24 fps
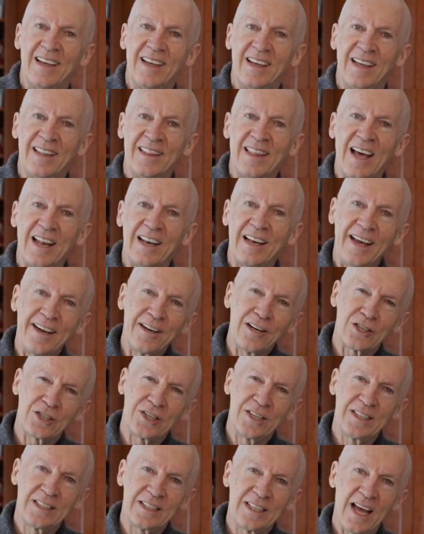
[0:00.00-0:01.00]
And then later
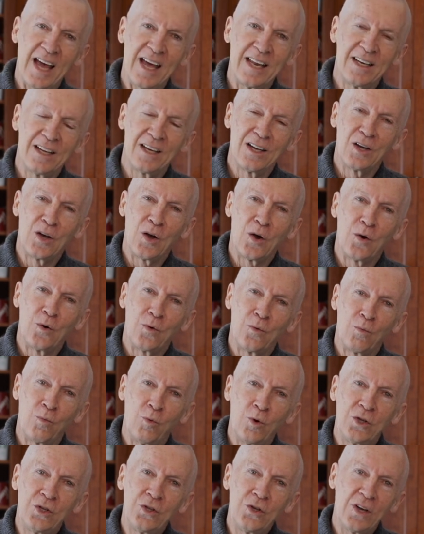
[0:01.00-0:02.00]
she said,
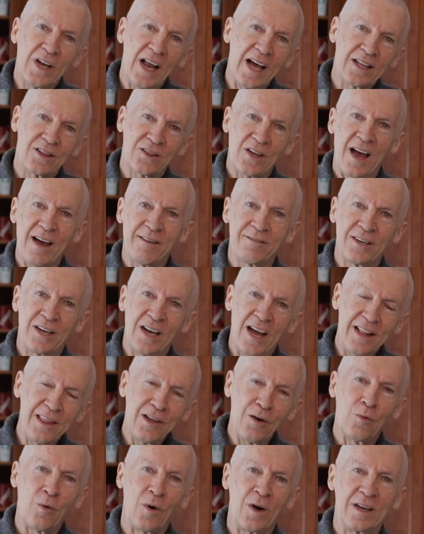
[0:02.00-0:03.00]
would you like to have
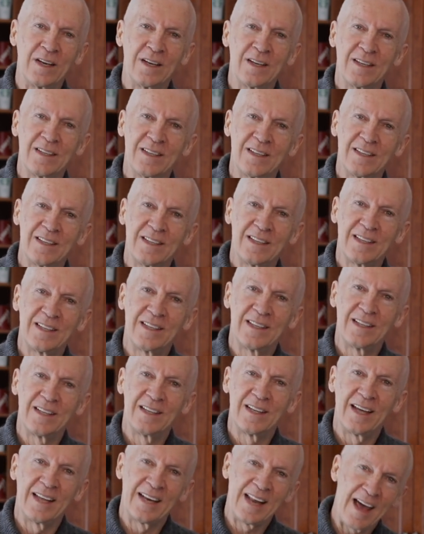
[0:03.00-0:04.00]
another one
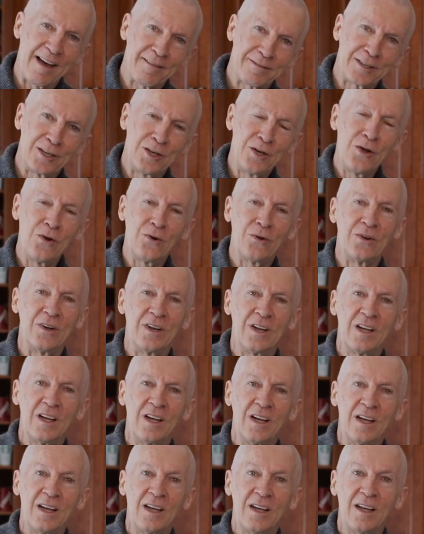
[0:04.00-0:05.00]
in the afternoon?
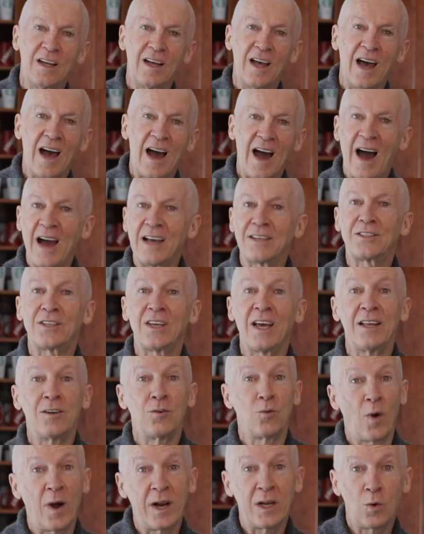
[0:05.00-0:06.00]
I
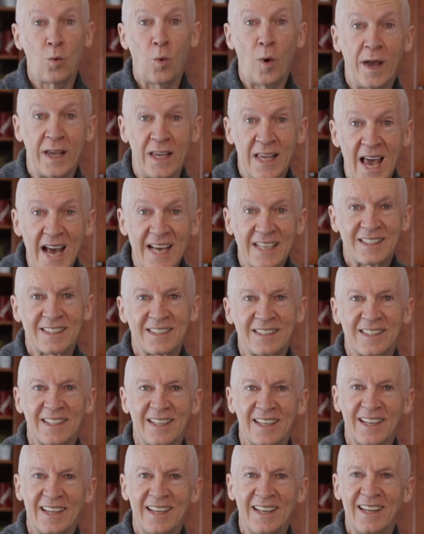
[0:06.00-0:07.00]
said right away,
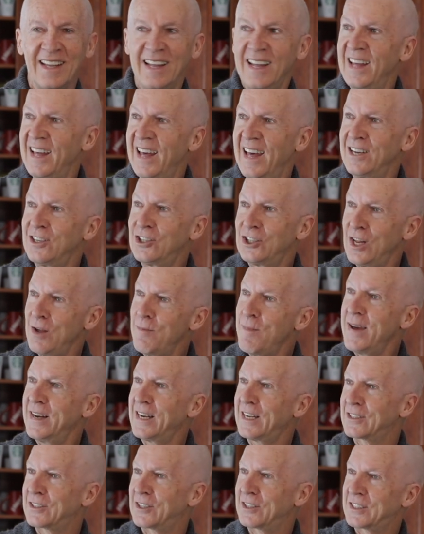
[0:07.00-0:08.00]
yes. And she
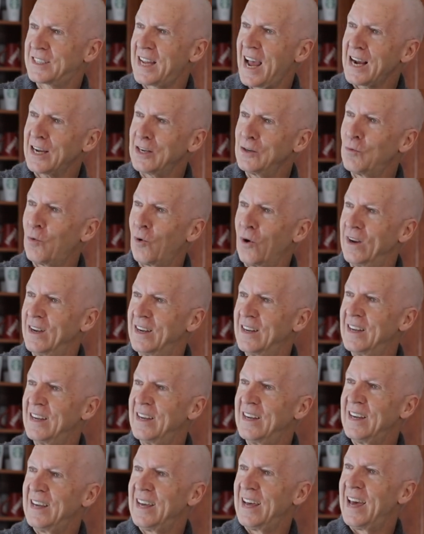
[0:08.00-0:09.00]
made us the second one.
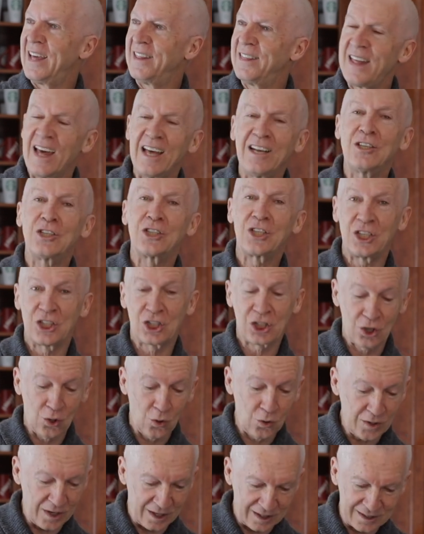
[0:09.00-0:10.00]
And then she
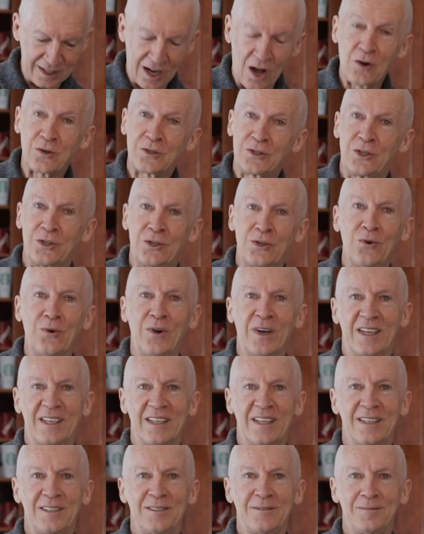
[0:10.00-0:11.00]
showed us how to do
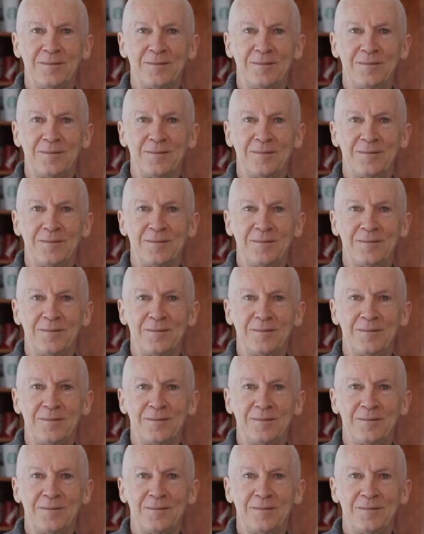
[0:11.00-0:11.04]
it.